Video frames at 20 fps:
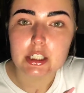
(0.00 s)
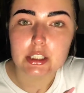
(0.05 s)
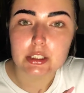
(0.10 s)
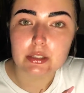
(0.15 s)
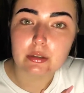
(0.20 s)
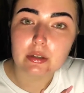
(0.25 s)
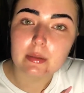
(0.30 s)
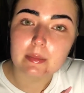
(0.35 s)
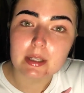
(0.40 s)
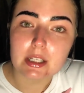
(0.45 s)

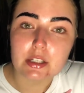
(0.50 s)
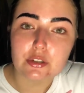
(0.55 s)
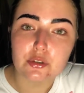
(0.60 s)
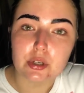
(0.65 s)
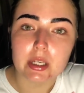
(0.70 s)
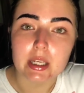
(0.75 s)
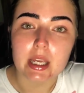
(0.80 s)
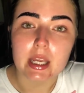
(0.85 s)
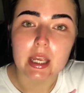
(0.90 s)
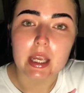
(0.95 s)
just going to be
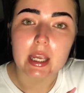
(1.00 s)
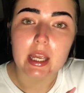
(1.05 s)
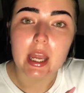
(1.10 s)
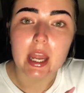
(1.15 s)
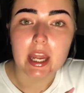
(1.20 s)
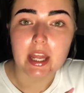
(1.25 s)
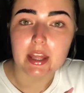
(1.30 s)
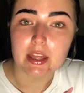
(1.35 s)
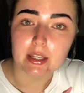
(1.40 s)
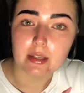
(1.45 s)
drinking
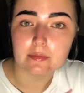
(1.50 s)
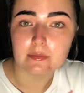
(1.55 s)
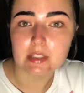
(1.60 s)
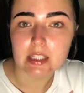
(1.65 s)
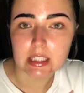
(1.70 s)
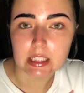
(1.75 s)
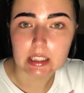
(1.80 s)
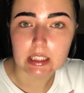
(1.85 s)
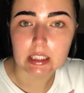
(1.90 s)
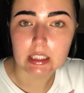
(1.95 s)
a thing of
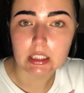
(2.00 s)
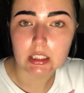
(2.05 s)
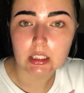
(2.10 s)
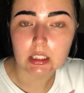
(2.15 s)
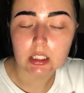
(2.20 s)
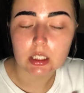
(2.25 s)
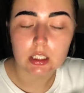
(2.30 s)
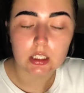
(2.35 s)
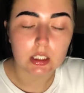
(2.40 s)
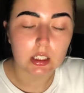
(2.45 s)
tea,
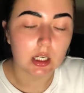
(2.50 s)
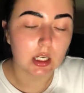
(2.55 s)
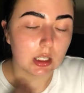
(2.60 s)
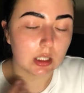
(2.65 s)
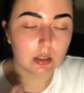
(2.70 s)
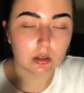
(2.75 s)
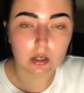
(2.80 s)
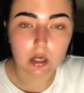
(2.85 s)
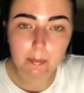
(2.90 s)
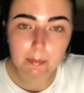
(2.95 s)
a
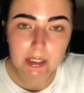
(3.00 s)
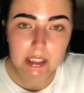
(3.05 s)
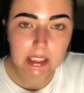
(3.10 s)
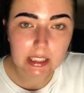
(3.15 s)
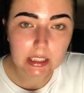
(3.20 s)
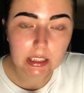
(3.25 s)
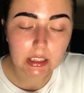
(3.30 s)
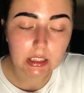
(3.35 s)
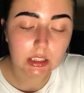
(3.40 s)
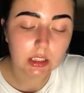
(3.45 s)
little cup of
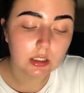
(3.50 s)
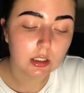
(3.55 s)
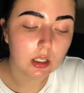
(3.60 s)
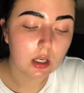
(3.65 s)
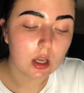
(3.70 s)
tea,